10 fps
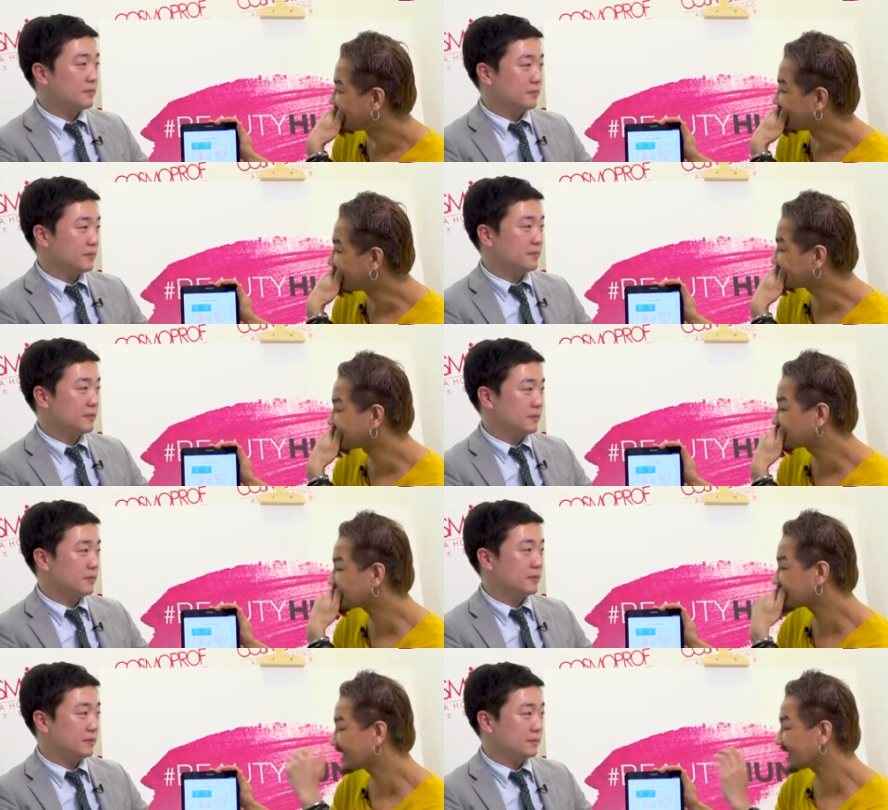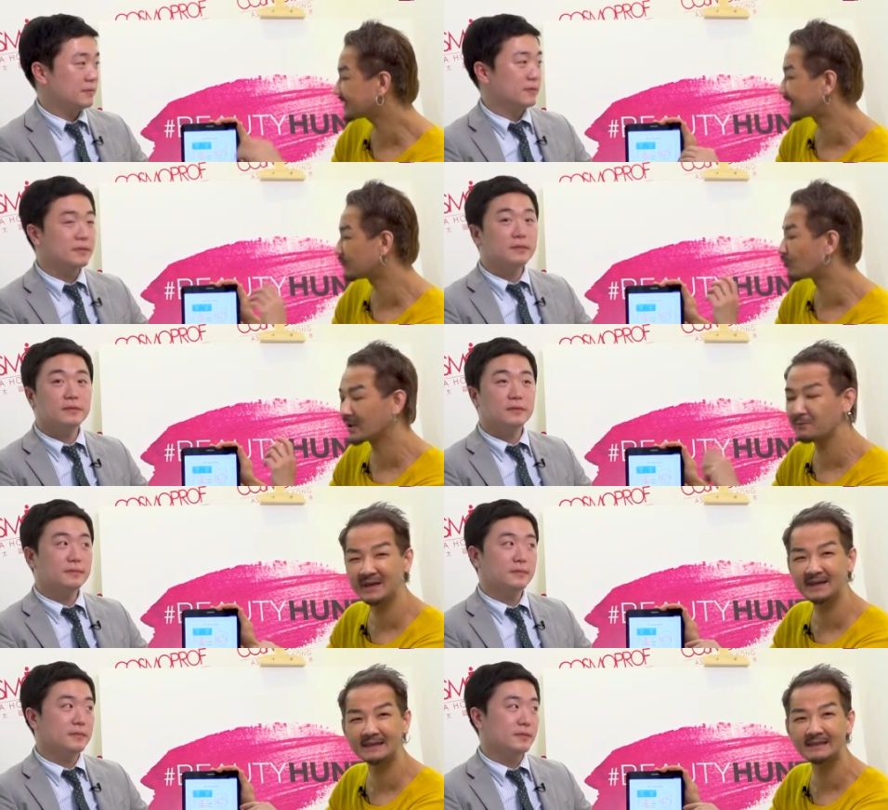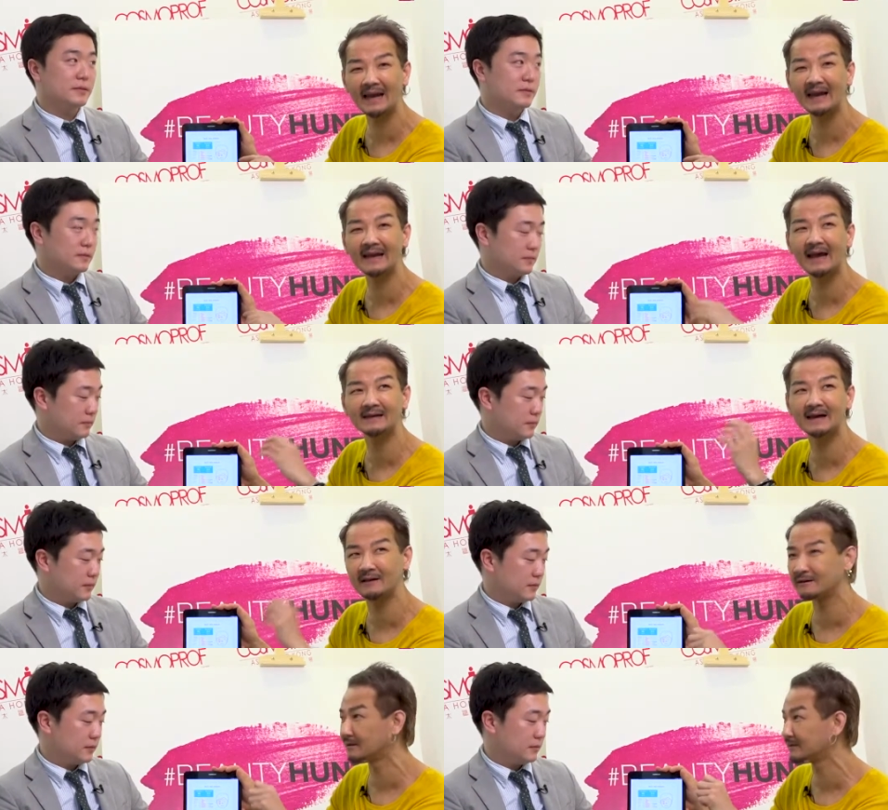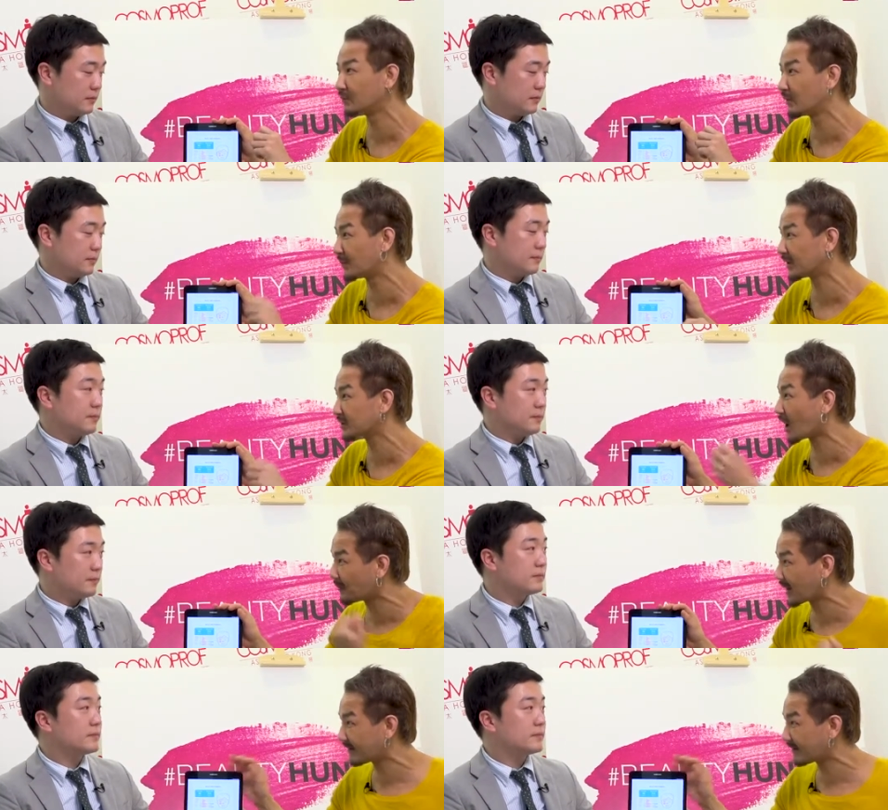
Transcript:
Speaker 1: It's just less than one minute, and I got the reports on my